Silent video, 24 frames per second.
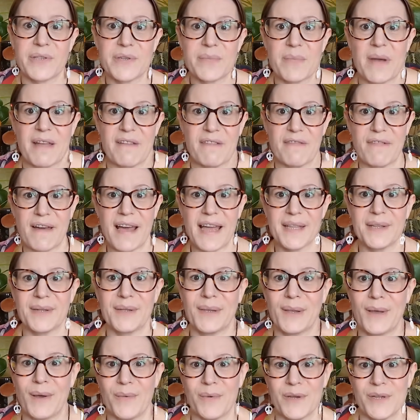to my final
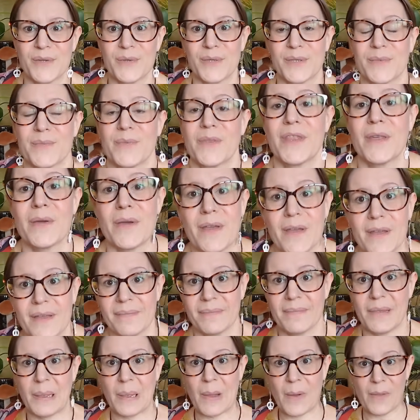lot, which was the
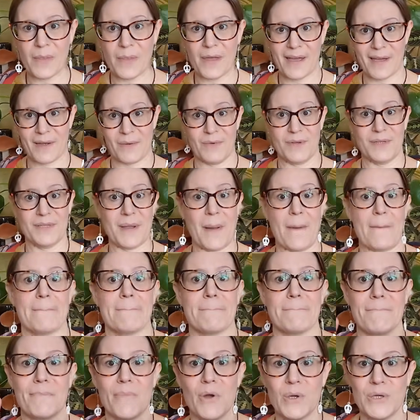lot that I was
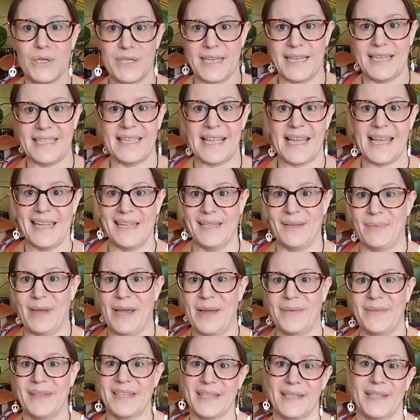most excited
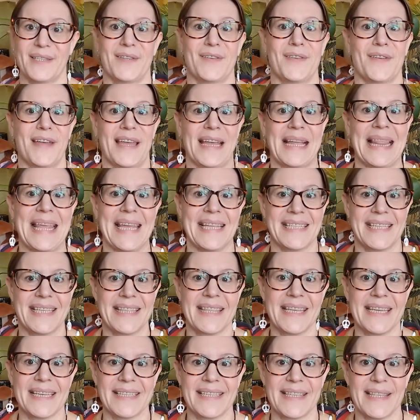about. So I collected
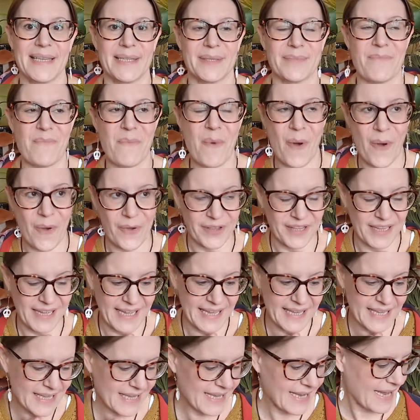this
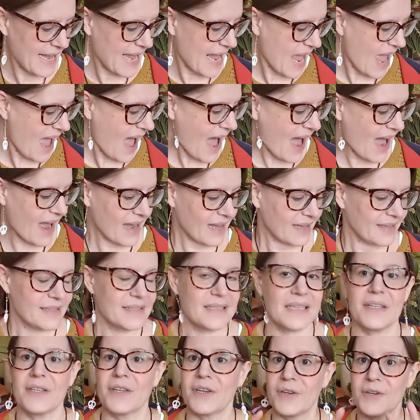morning
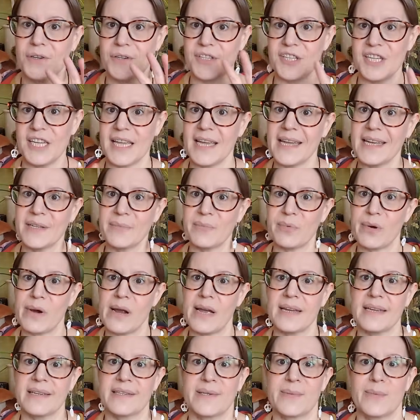and negotiated
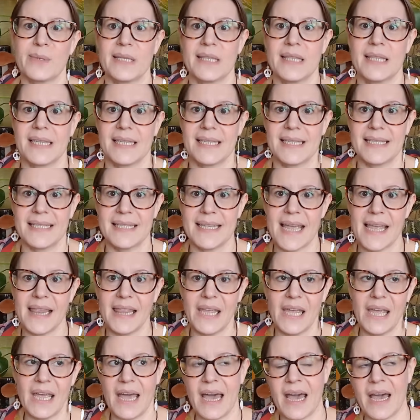price with the
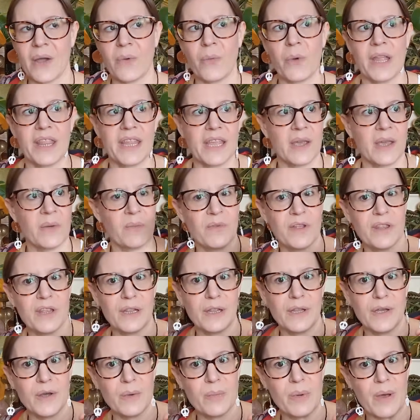seller. I went in with a
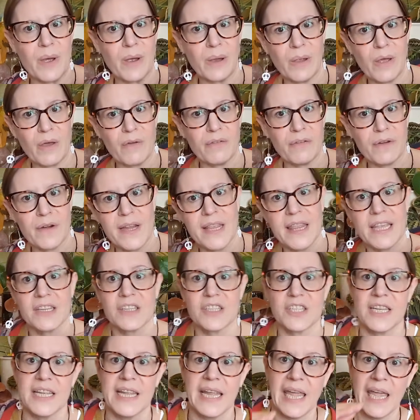lowball offer, and then
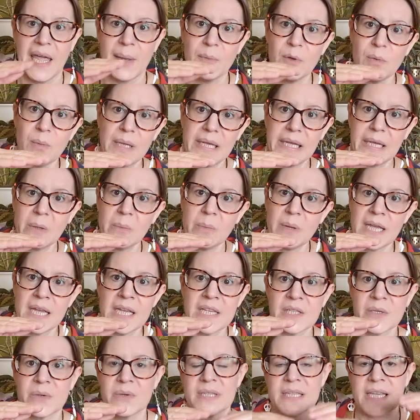she came up a little bit.
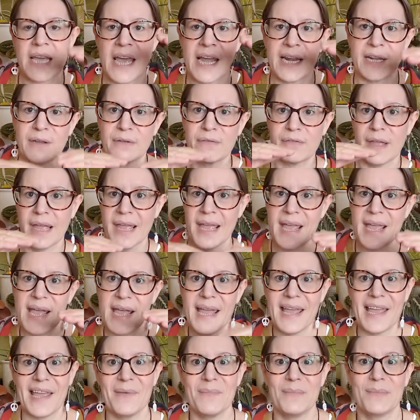So it's kind of
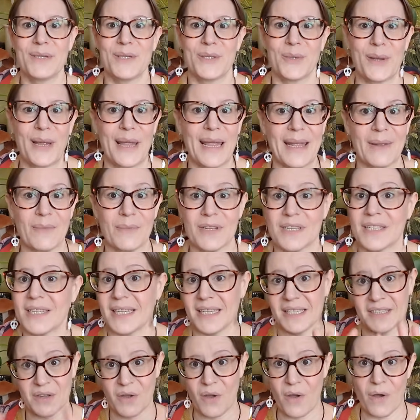in between, which
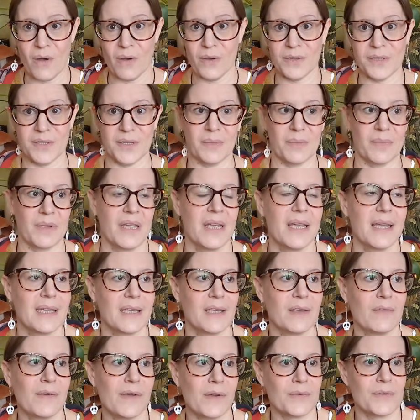is awesome.
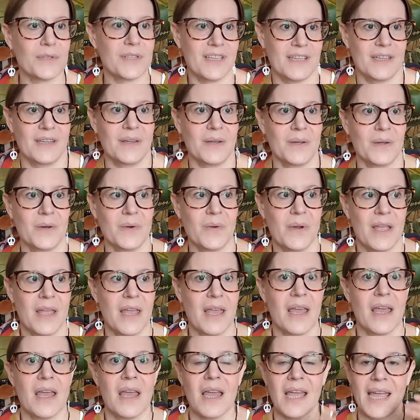You've got to
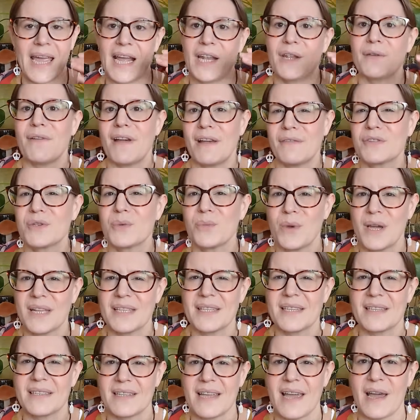kind of have somewhere to
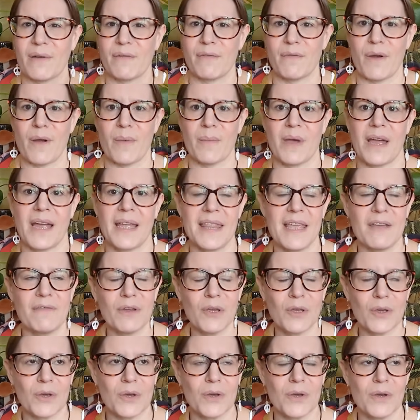start from. I never
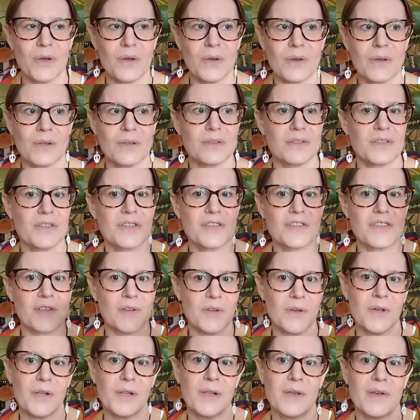go
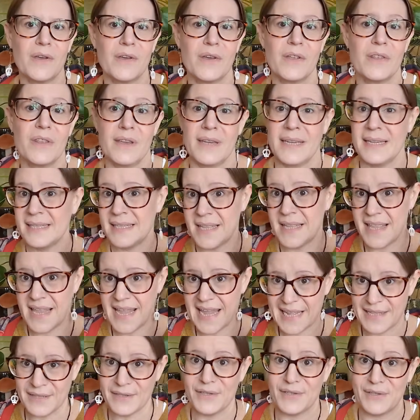so low that it's an
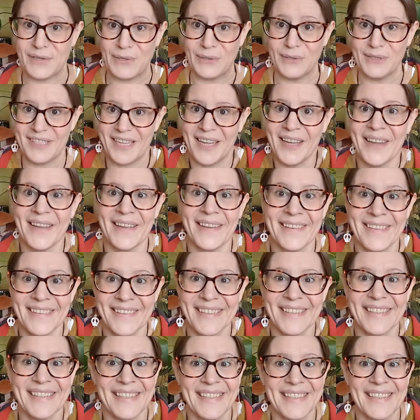insult.
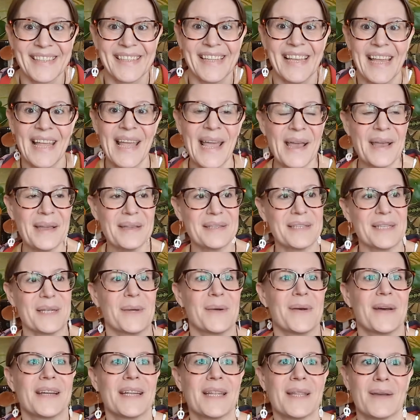
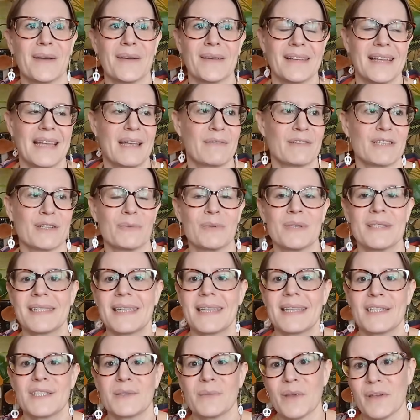So, you know, if someone's
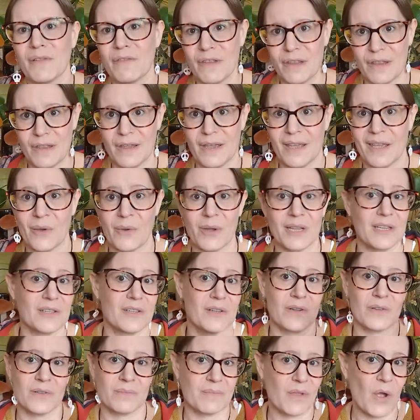selling something for 30 quid, I
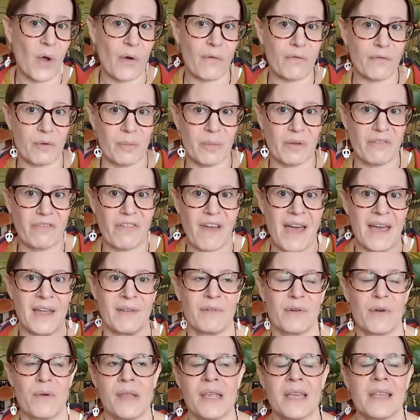don't offer them a £5
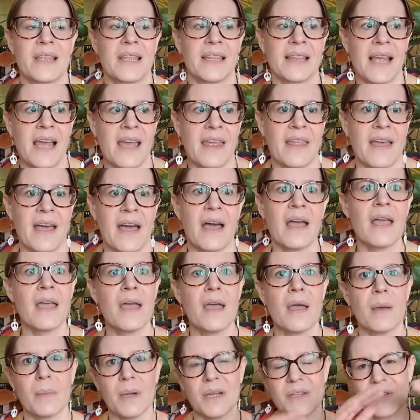or anything like that.
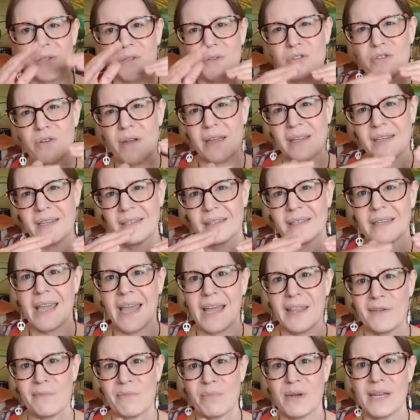But I do try and
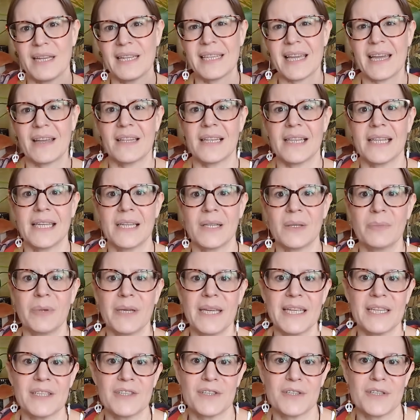kind of bring it down a little
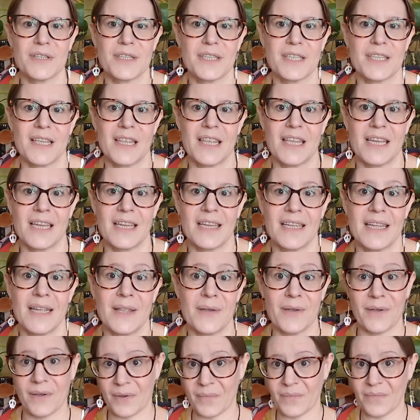bit, just so that, you
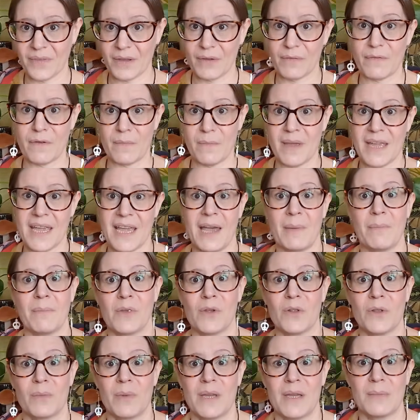know, for me, I'm
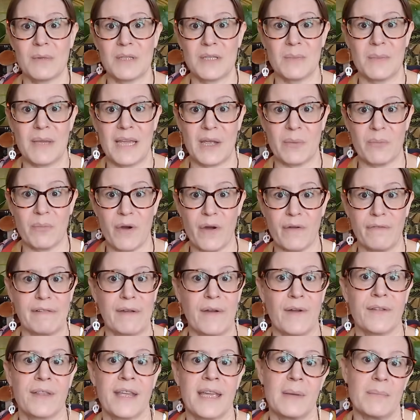going to be able to make a profit
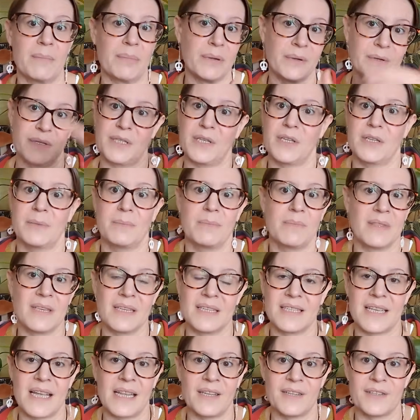on it. Plus the
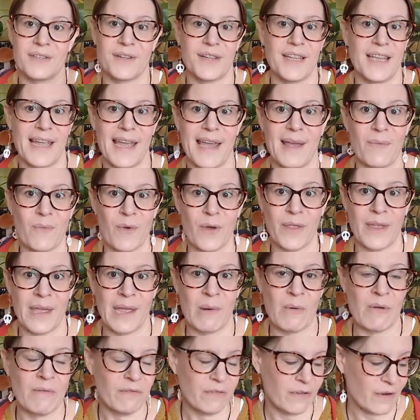seller's going to get what they
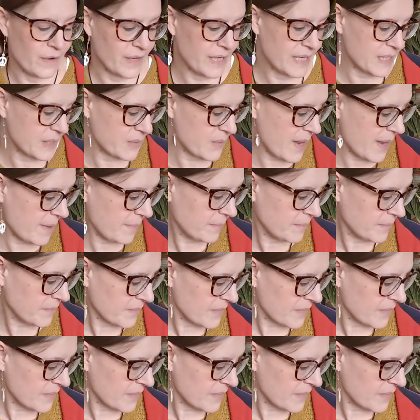want for it as well.